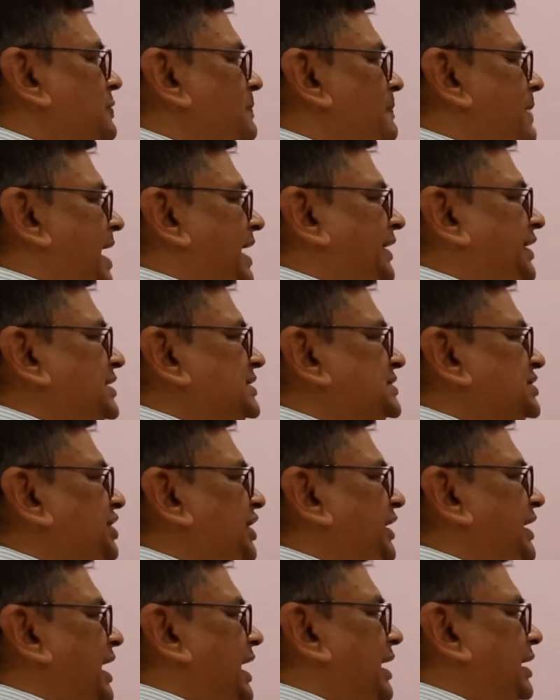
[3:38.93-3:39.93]
minus
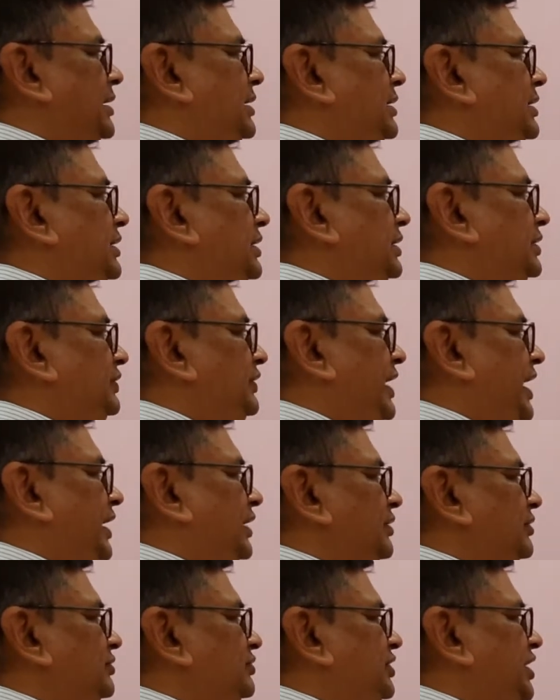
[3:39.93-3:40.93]
theta,
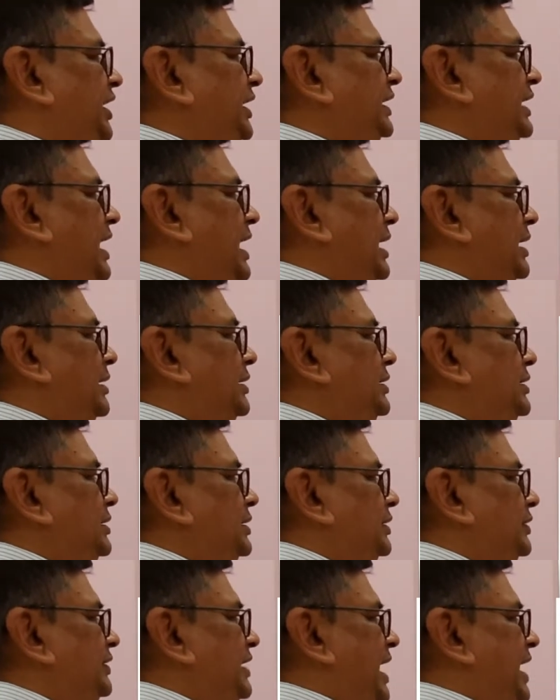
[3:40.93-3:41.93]
then theta,
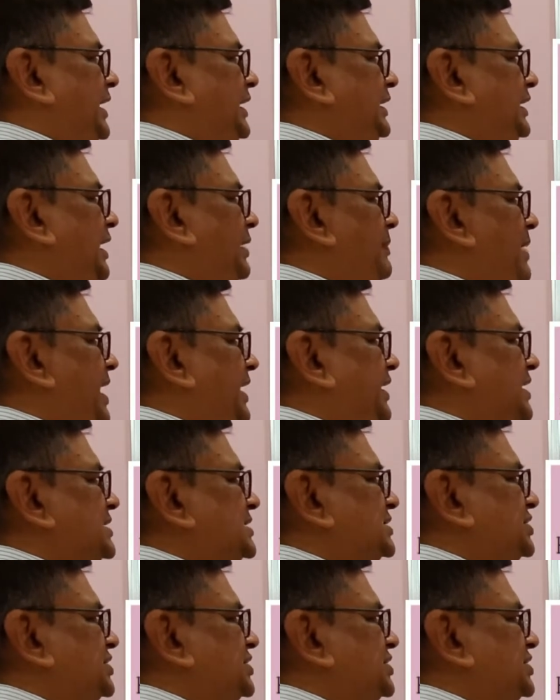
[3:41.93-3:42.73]
90 minus